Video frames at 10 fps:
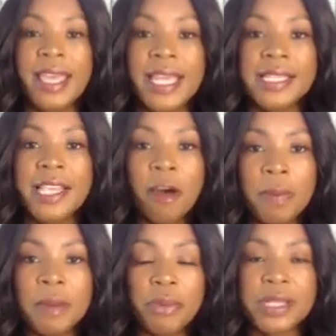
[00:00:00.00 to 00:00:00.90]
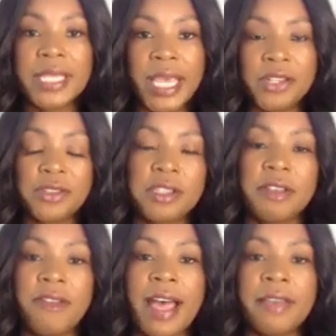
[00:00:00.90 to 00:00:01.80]
is helping breast cancer
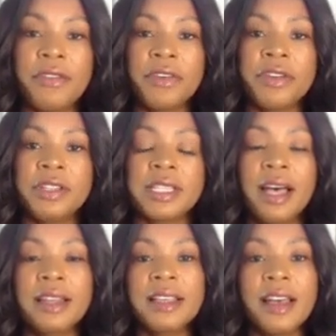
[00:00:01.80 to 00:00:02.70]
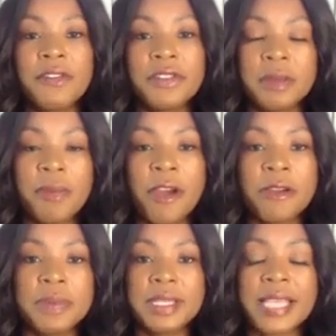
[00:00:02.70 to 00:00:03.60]
survivors uncover the
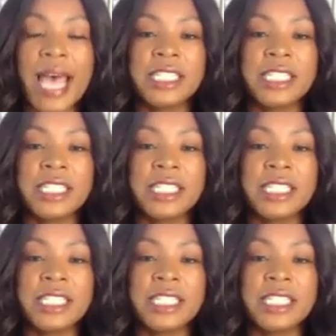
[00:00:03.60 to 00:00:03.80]
purpose.